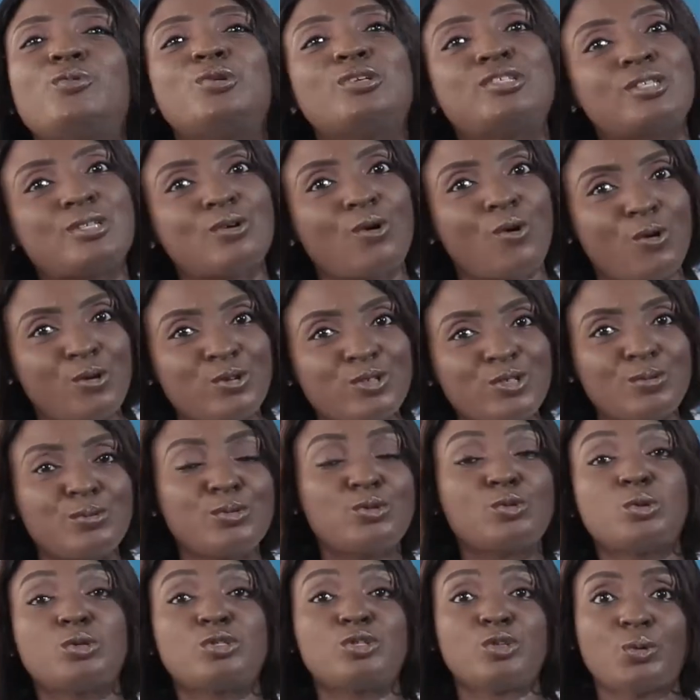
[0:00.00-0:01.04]
was awesome,
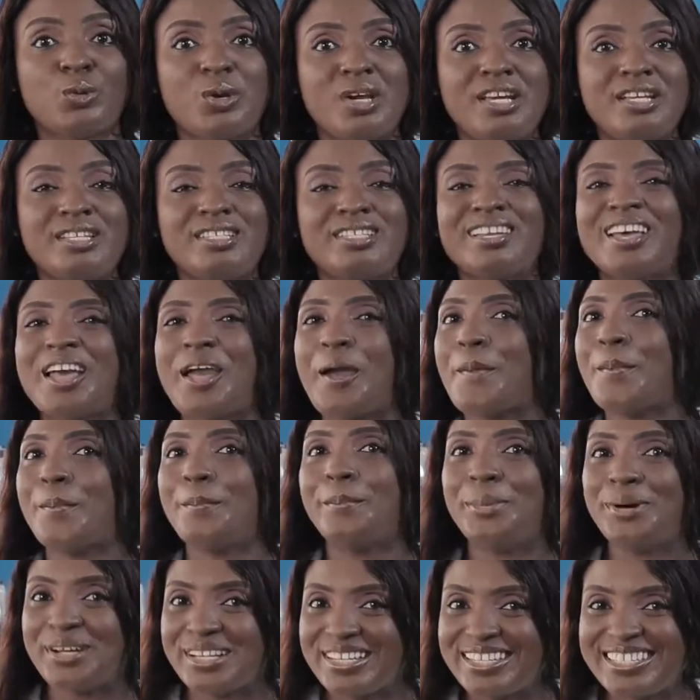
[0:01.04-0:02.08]
it was great,
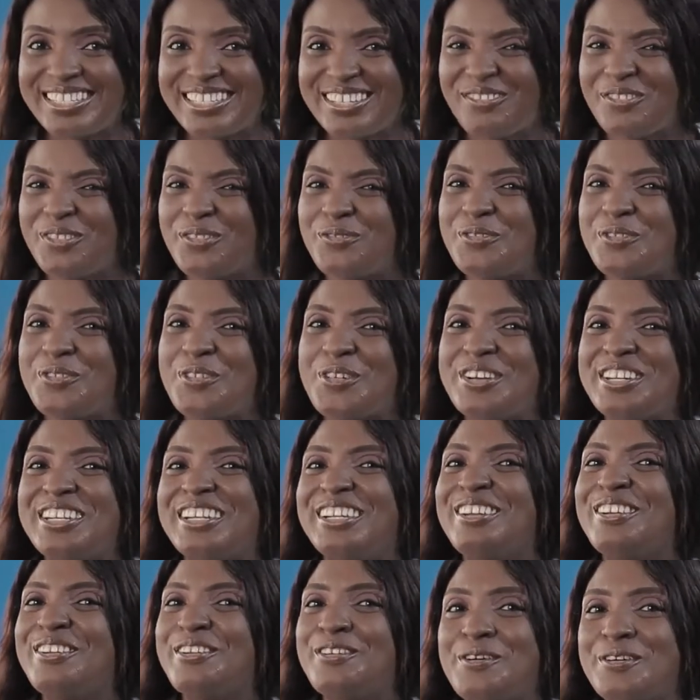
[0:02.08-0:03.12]
but we've got
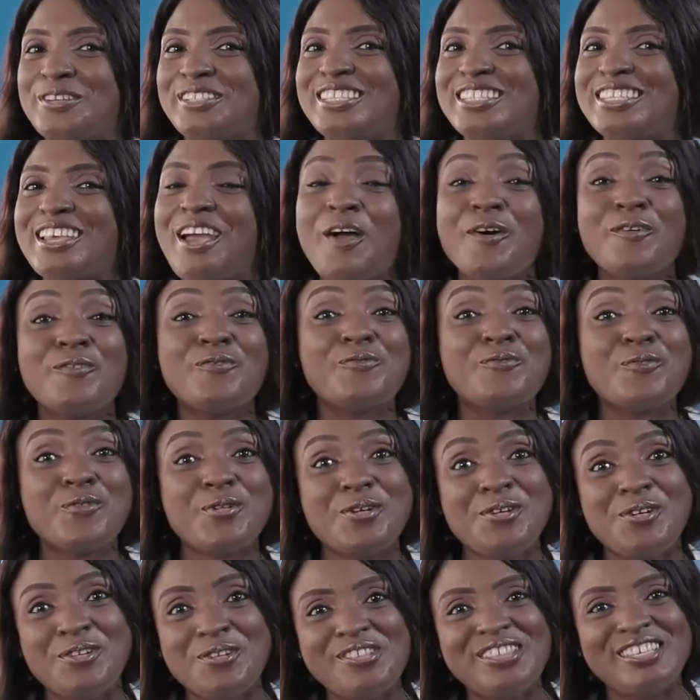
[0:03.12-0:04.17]
a lot for
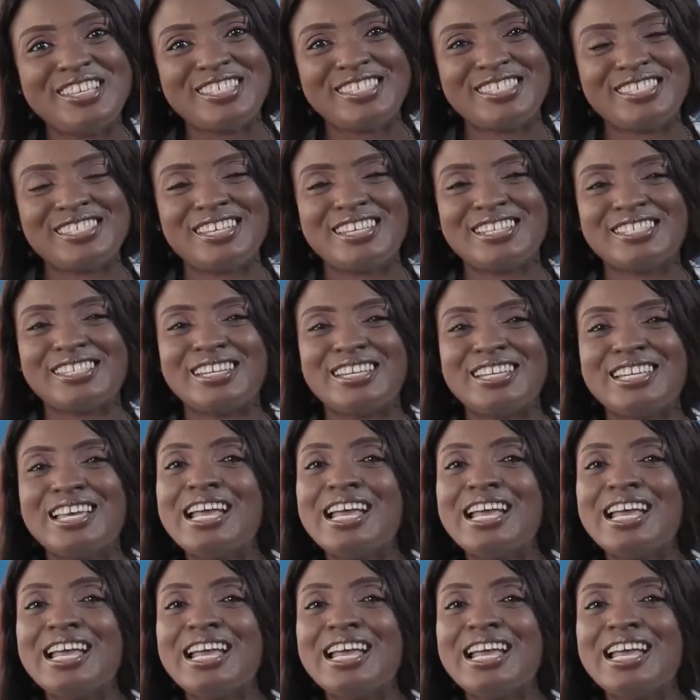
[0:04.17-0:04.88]
you this season.